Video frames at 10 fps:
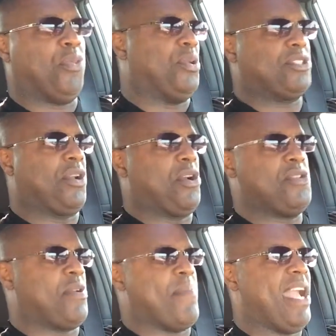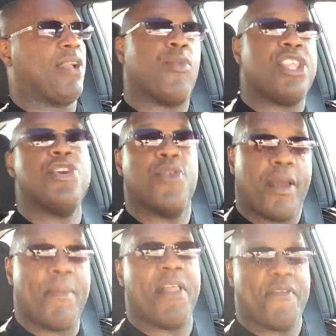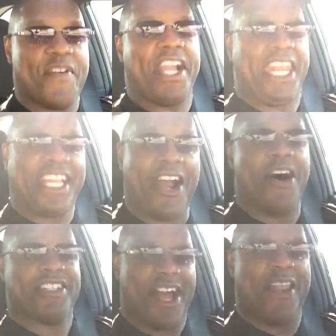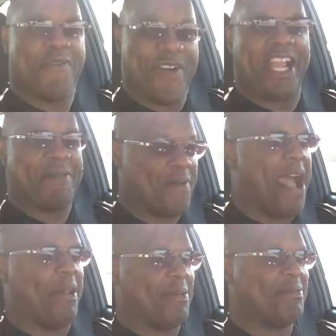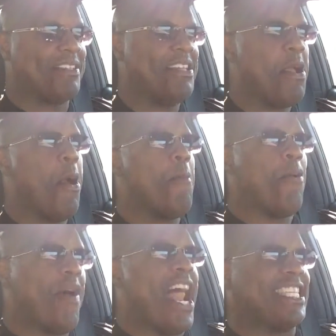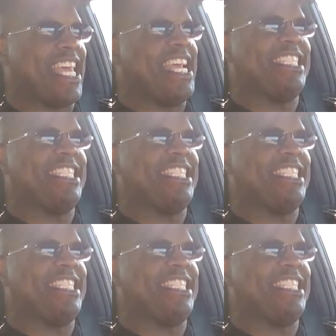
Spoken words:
through this, girl. You can make it. When you were the motherfucker that caused all the fucking problem. But when I say